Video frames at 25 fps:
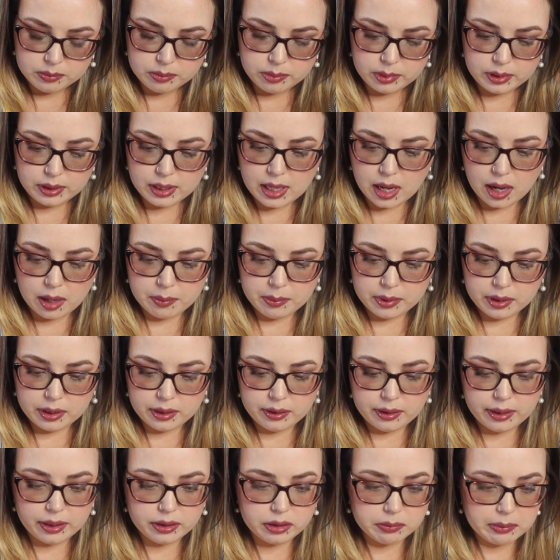yeah, I mean, I
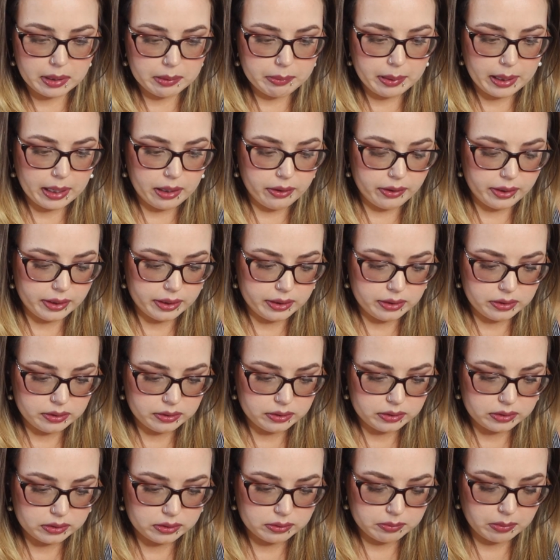thanked my
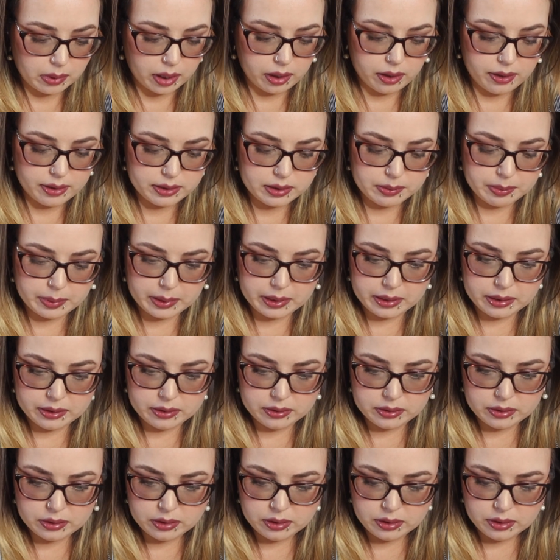parents, my
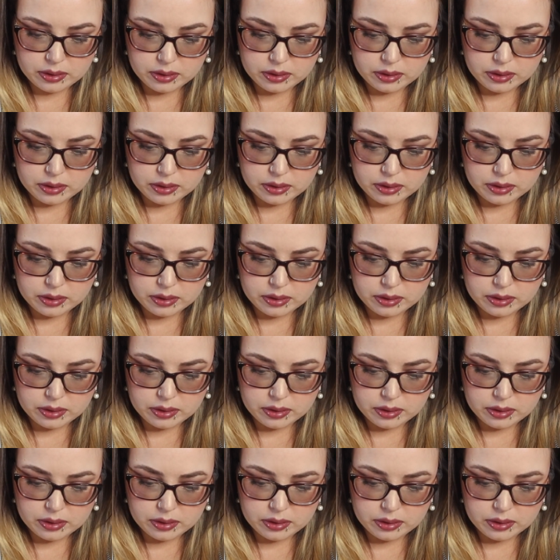husband,